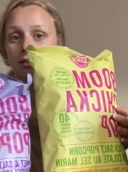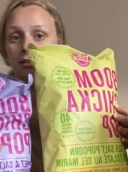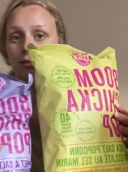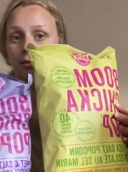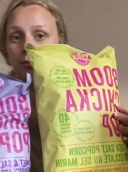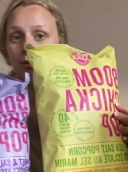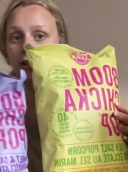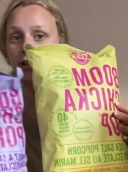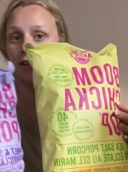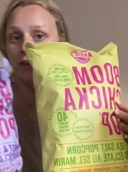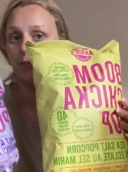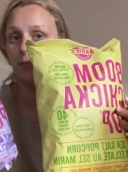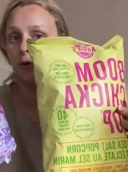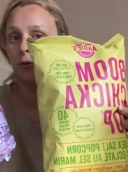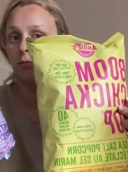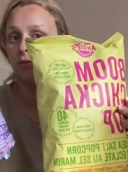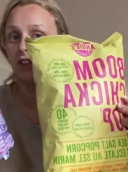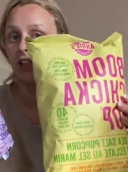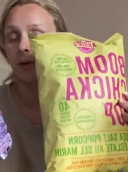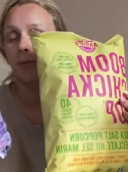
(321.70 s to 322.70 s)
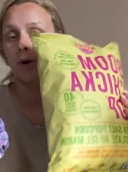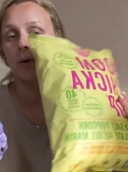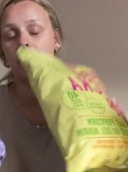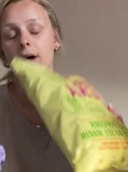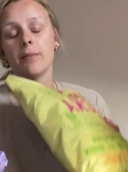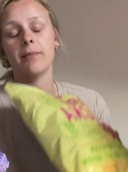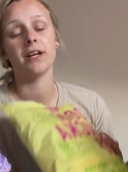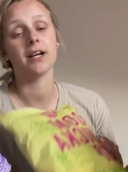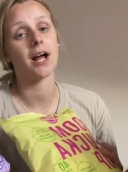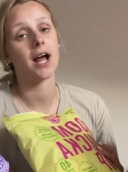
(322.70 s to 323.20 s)
with Boom Chicka Pop. I
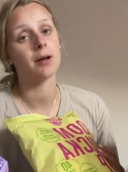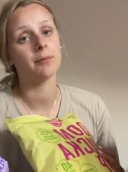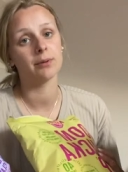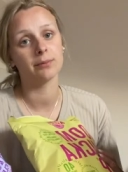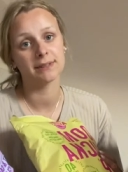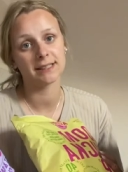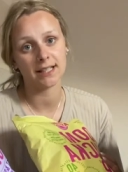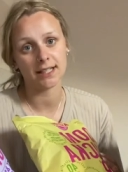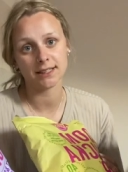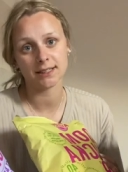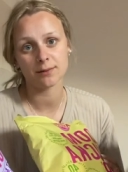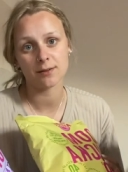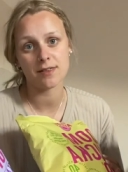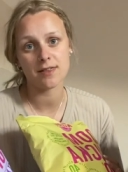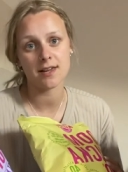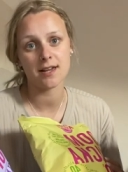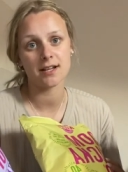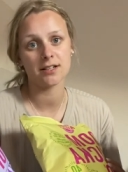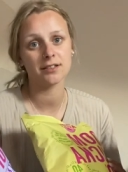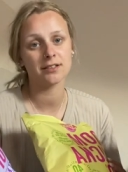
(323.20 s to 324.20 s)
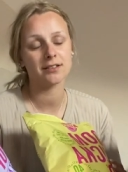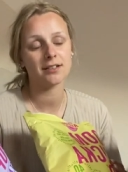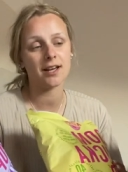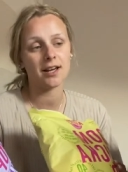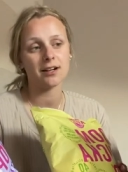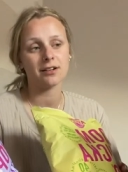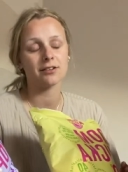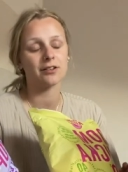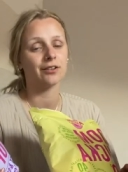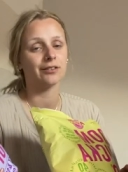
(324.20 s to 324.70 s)
mean, I'm obsessed with it. I
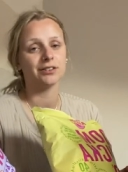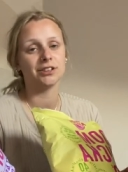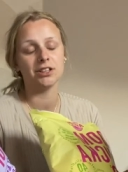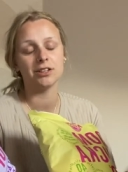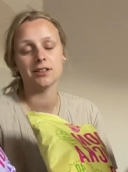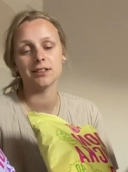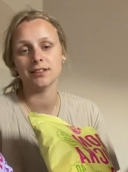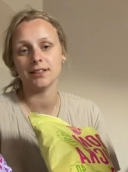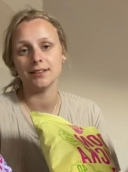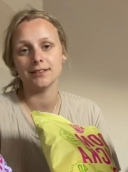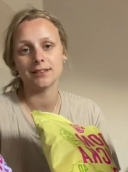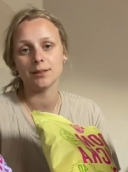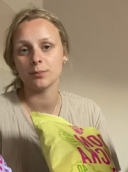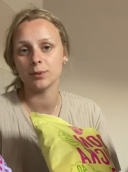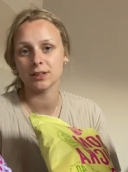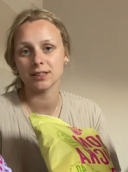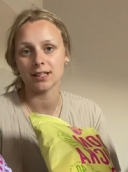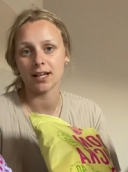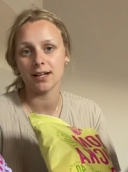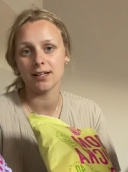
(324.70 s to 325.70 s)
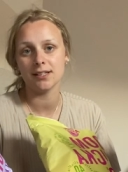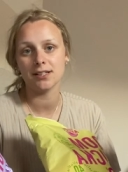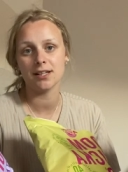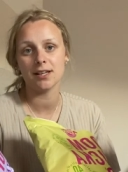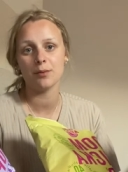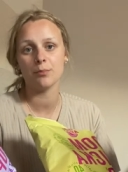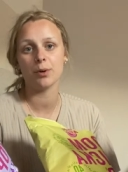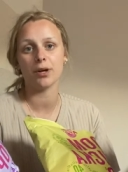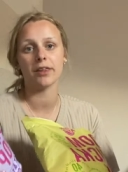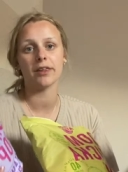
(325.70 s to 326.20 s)
don't know if she just eats it because I eat
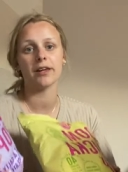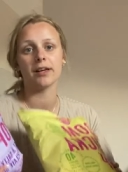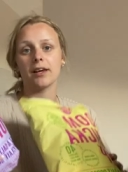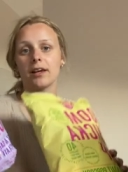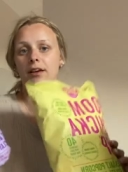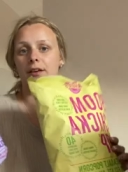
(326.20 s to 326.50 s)
it, but like,